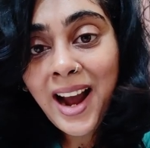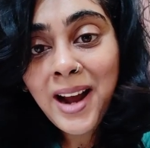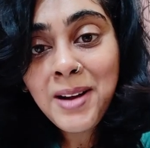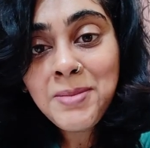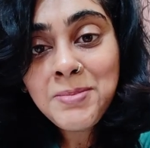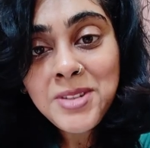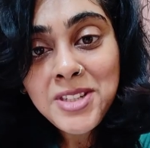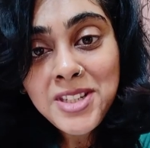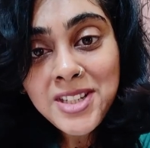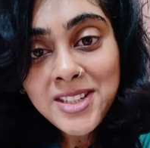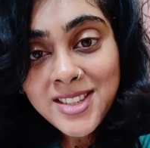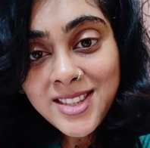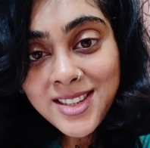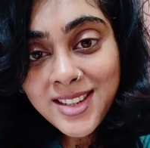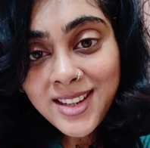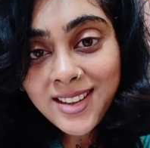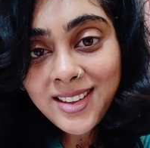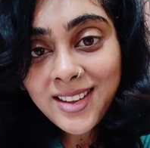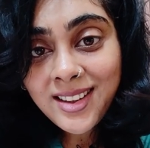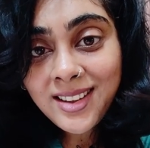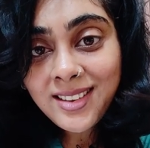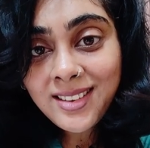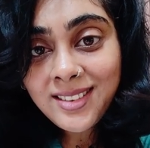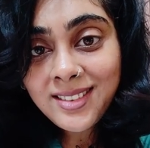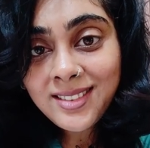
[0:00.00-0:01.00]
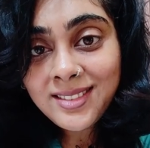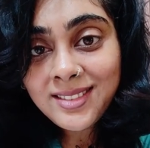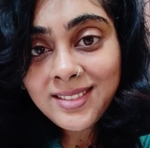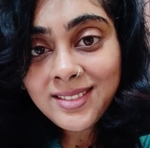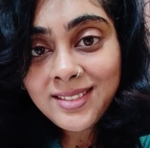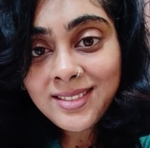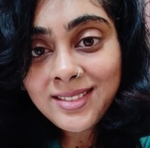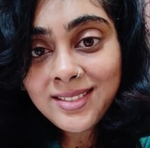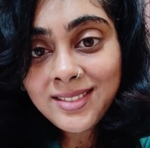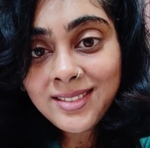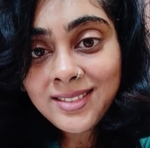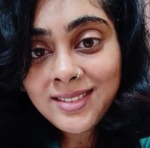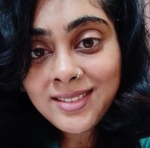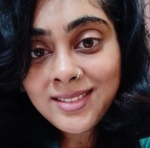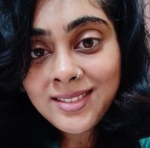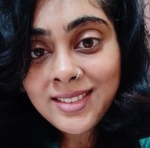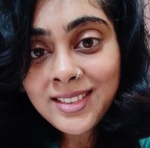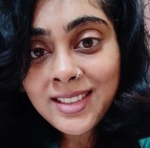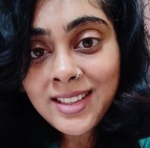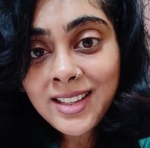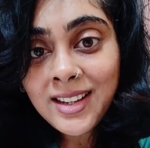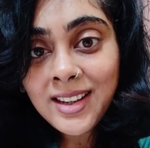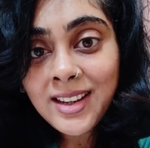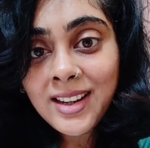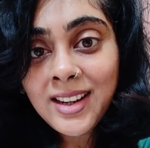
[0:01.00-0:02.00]
I'm just kidding.
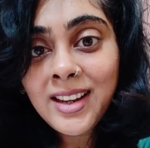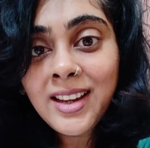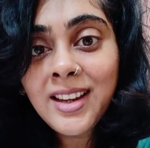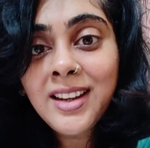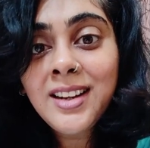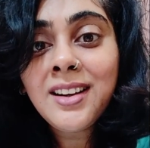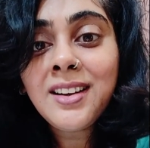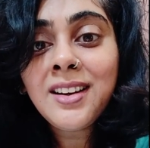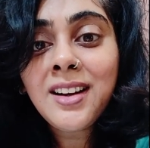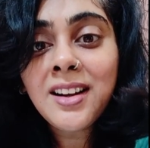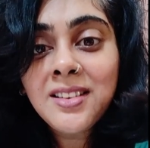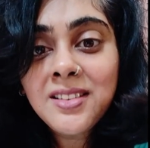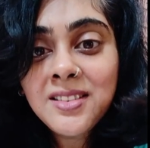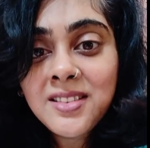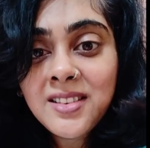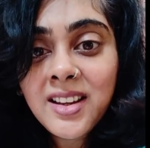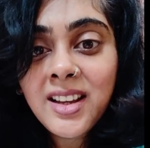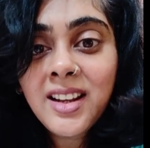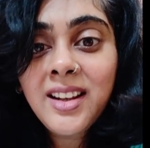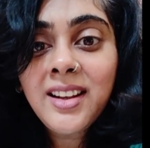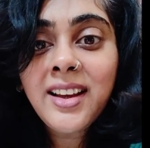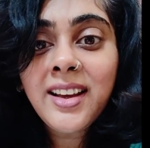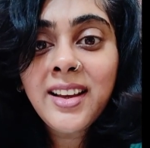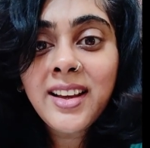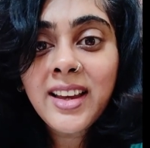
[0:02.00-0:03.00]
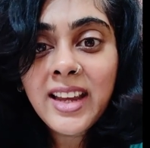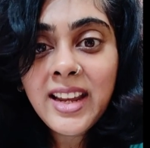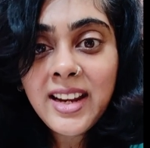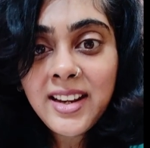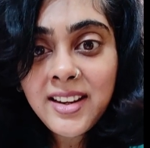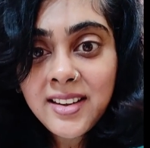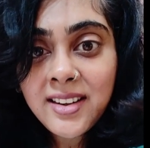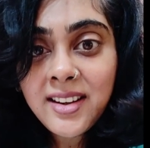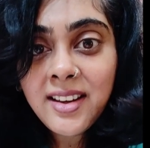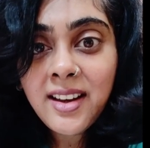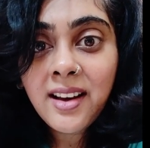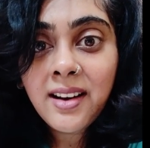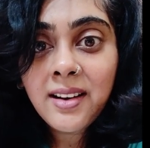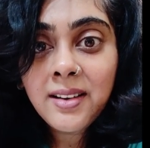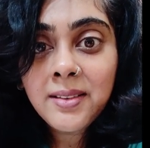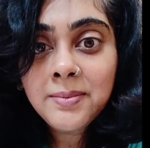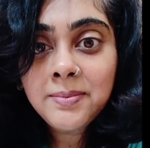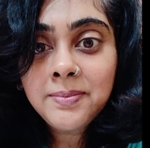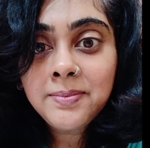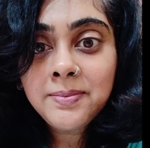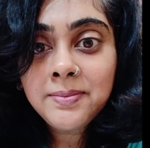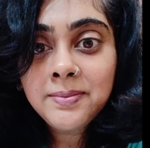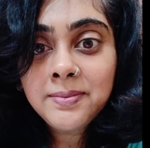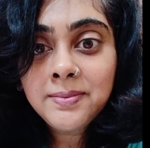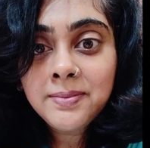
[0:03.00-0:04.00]
In a country like India,
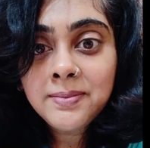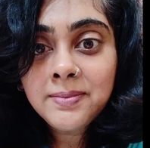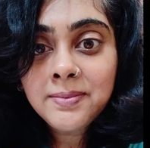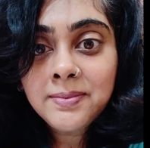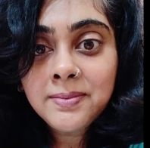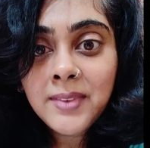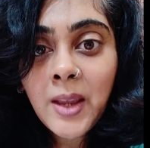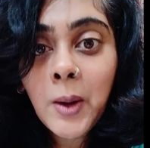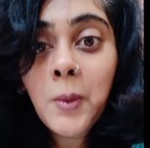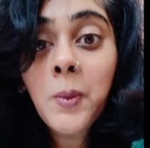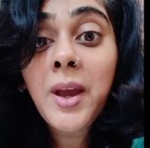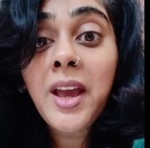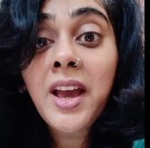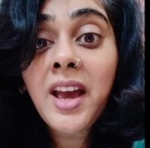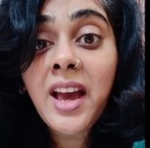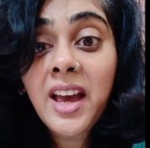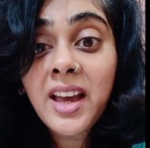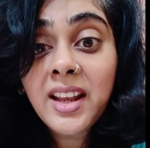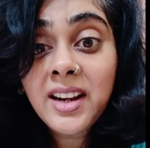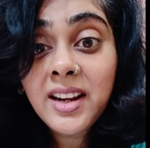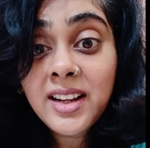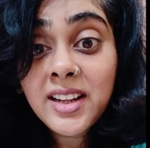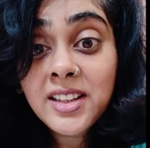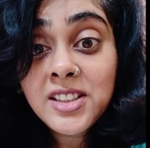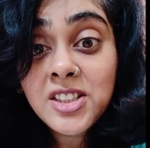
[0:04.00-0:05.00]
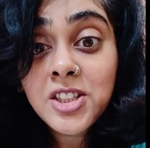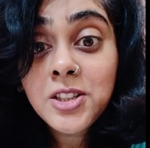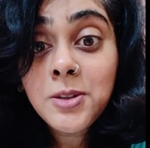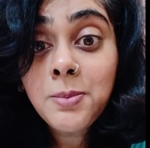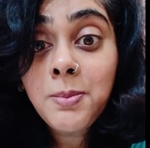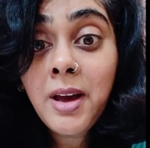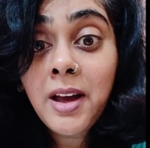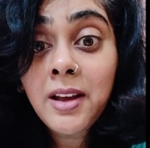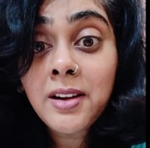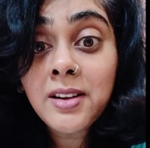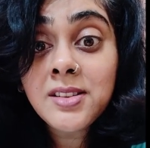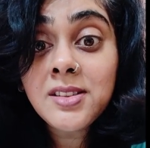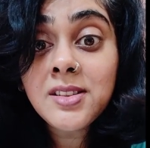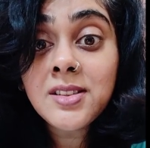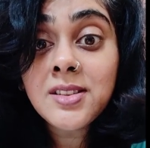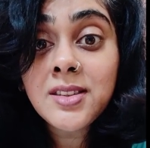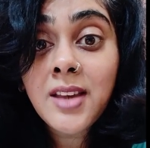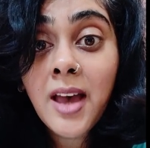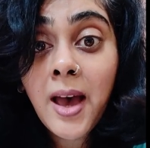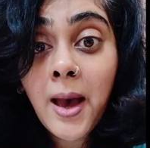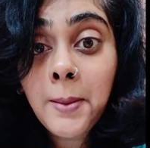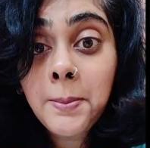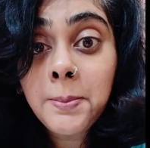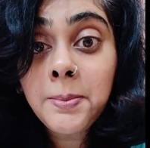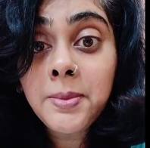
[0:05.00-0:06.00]
where arranged marriages
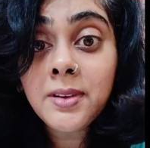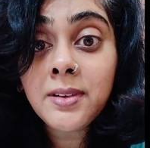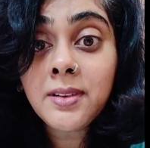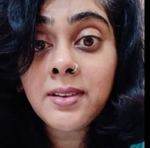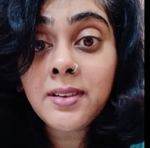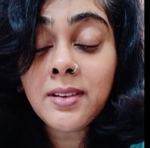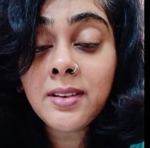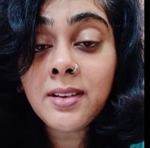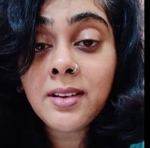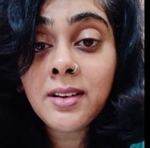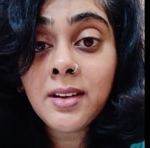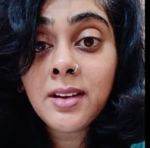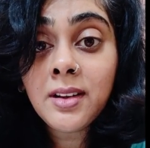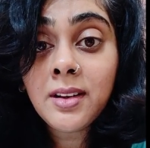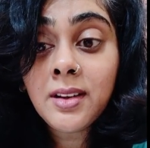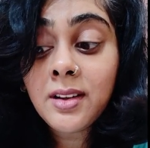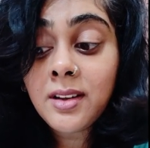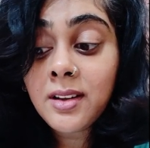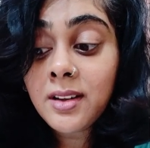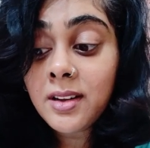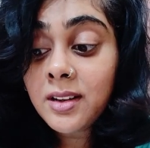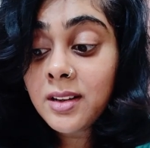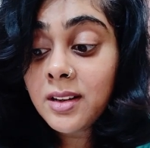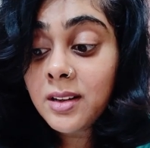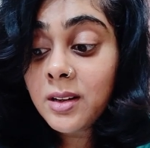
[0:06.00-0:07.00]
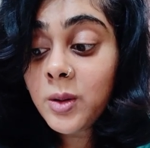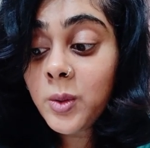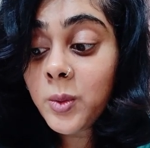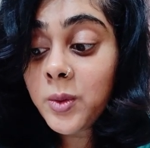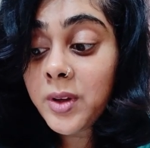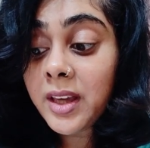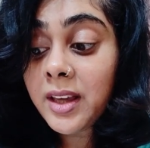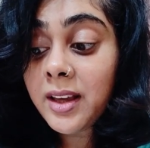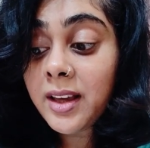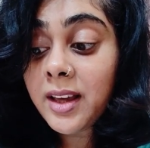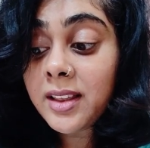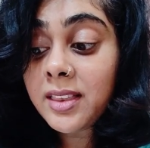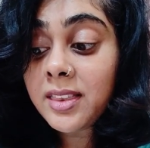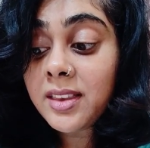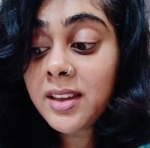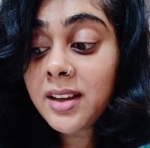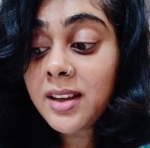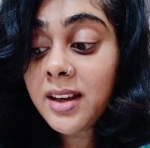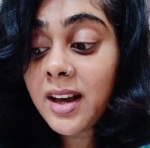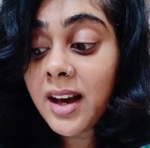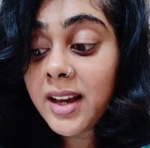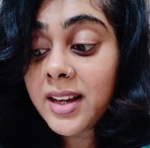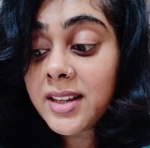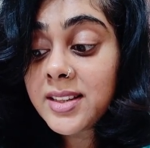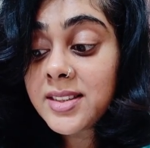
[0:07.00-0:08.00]
happen, looking at the
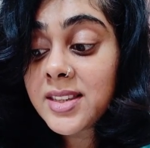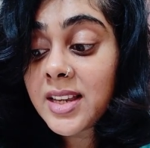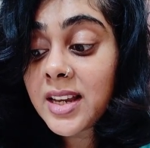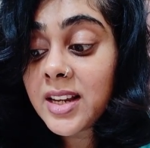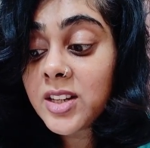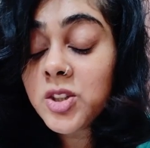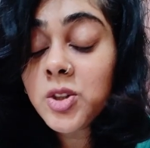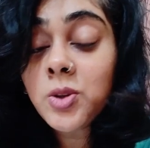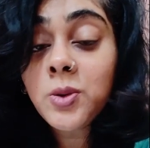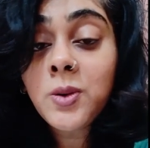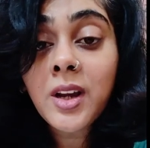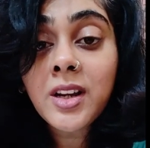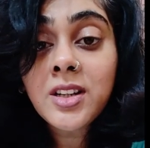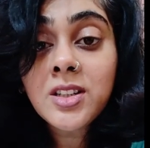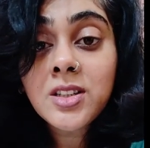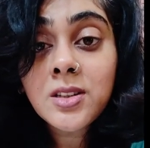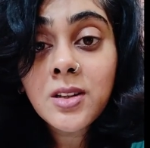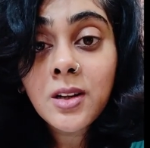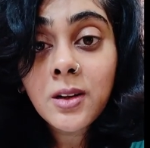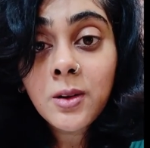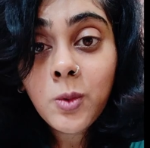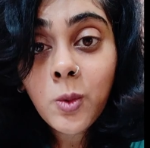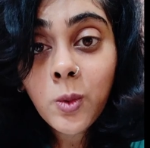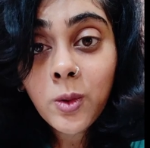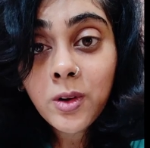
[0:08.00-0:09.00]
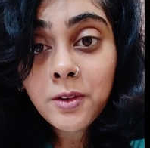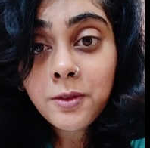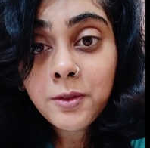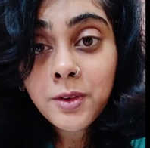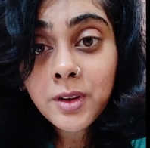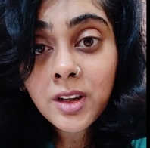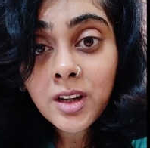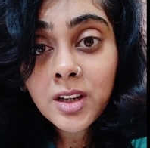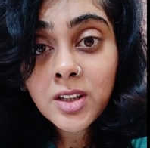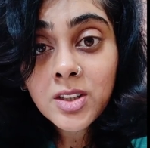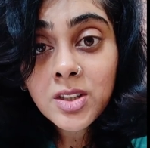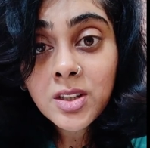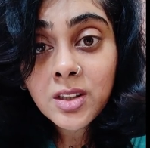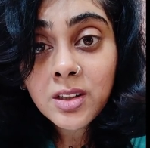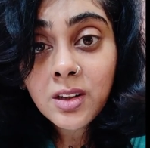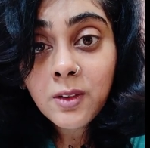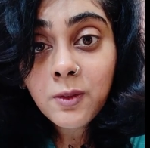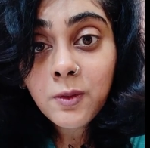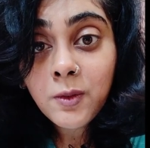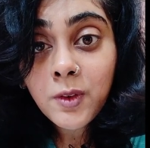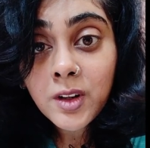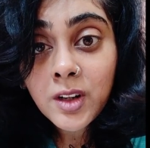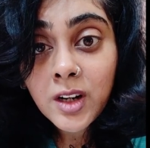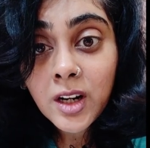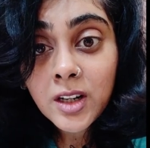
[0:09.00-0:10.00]
guy's educational qualification
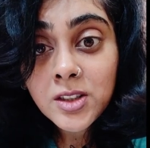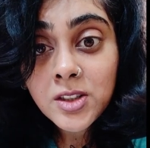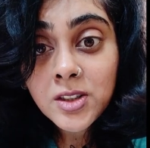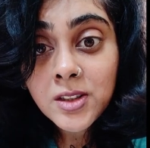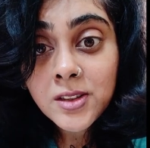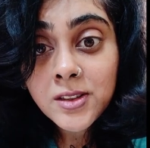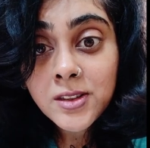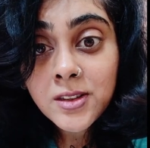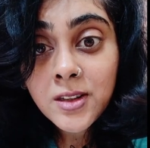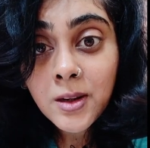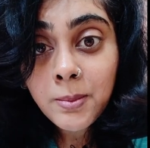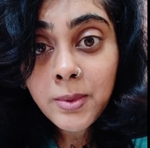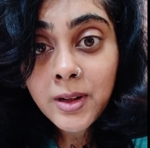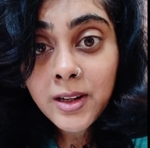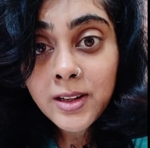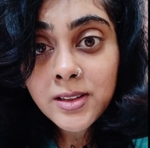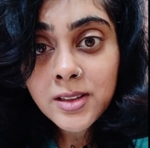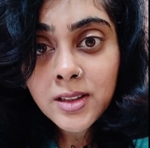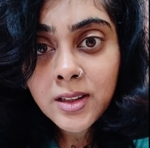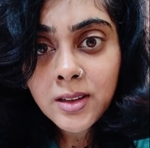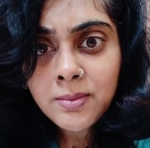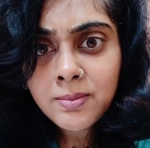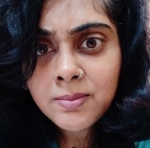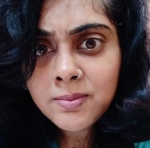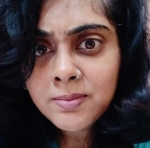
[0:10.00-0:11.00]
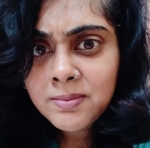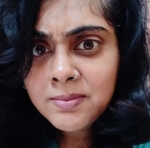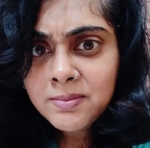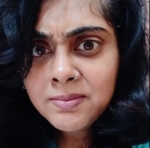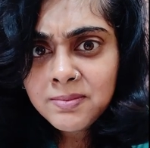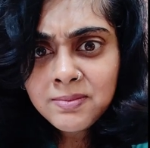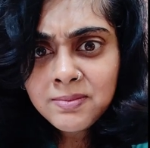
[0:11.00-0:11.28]
and financial stability,